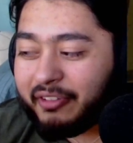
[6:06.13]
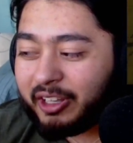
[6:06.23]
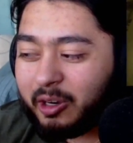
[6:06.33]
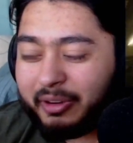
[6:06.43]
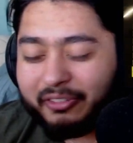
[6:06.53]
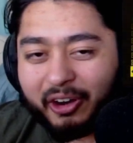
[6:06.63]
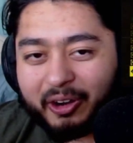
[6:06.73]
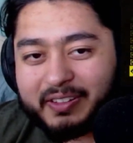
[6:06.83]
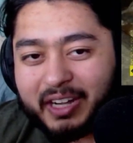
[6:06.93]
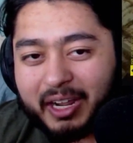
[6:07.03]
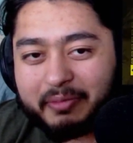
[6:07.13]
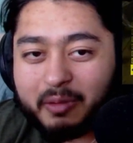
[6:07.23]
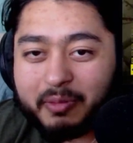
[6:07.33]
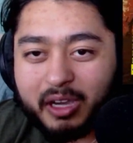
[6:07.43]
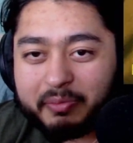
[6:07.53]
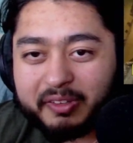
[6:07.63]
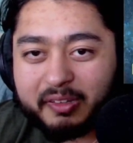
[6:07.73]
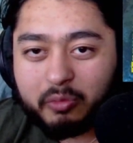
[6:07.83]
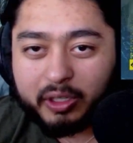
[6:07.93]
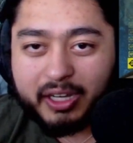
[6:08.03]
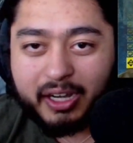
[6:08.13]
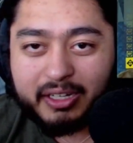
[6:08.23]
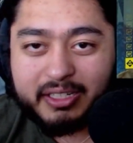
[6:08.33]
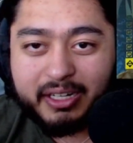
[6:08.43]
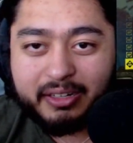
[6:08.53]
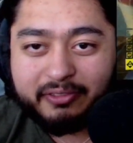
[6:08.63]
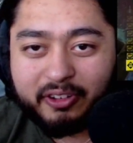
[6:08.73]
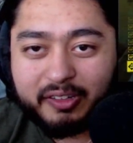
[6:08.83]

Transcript: a little bit of a hard time coming up with some more content for this